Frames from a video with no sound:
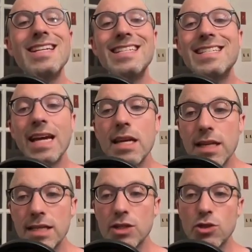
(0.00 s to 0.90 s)
data
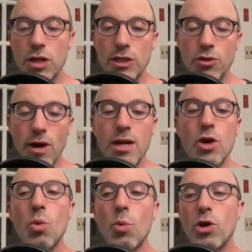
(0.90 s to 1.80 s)
is, is great
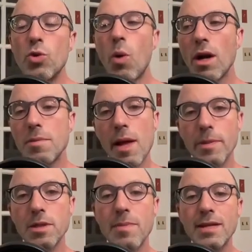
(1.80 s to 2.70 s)
when you want to be able
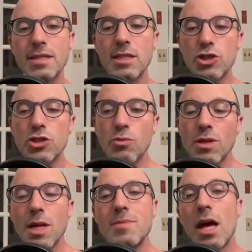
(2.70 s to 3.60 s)
to make decisions at
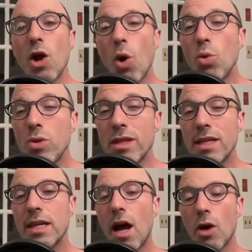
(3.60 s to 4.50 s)
runtime, not
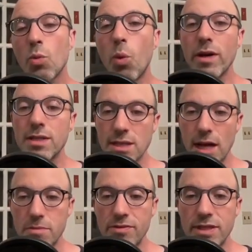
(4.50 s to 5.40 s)
only on what is the
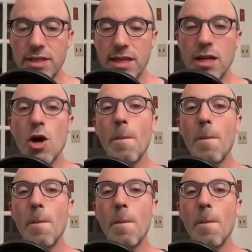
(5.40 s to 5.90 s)
type of this thing,